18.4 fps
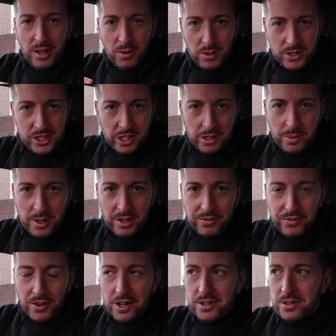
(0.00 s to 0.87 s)
What's going to be
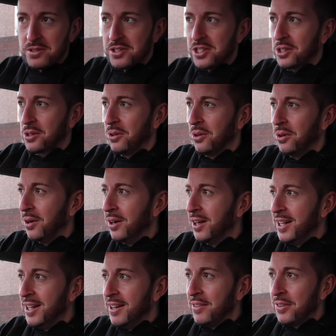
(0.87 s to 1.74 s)
the final
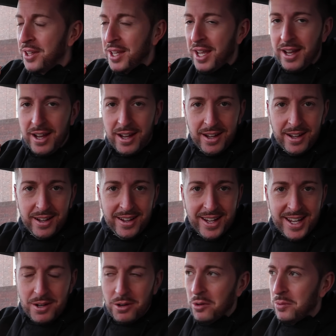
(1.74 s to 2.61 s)
score?
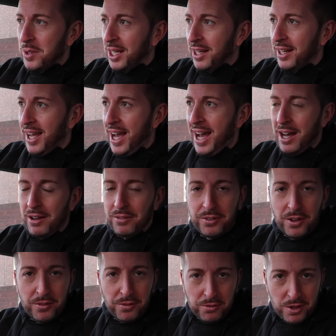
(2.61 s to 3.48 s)
Are we going to
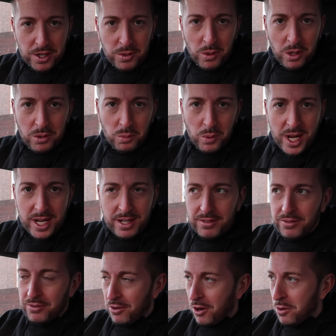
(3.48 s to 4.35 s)
have a 3-1
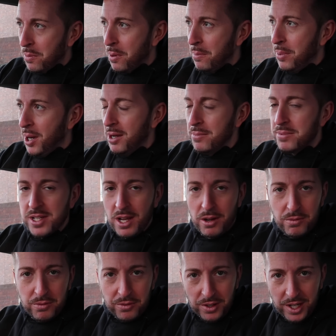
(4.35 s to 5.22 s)
win for open pubs,
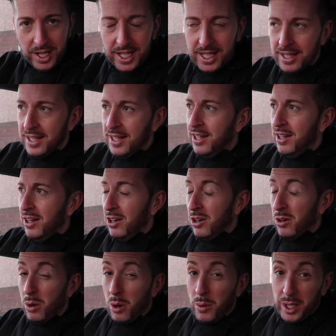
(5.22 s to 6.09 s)
hopefully?
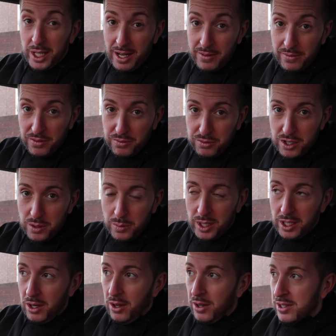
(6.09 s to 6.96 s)
Or are we going to have a
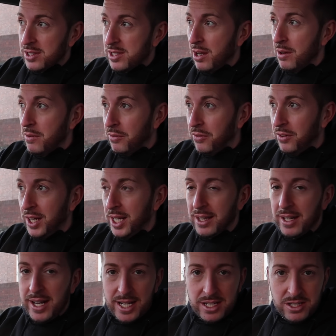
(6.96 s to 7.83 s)
3-1 loss?
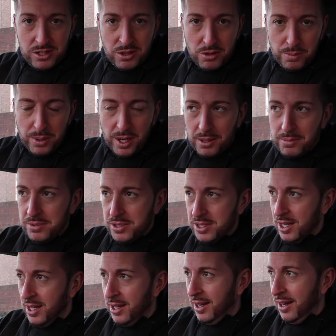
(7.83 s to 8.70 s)
Hopefully the next 2
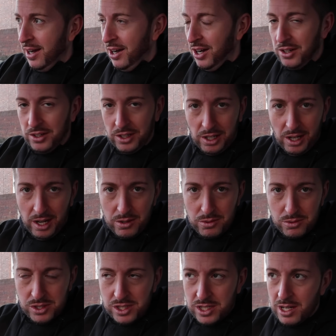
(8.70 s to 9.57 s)
pubs aren't
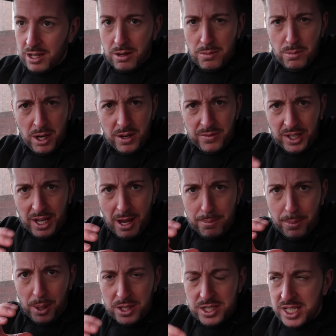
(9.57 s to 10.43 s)
closed. I might even get
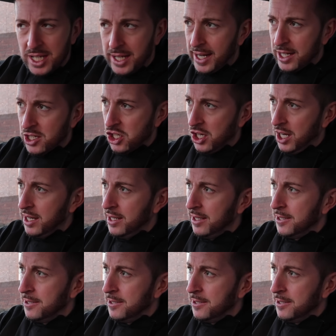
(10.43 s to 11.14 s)
a point in, actually.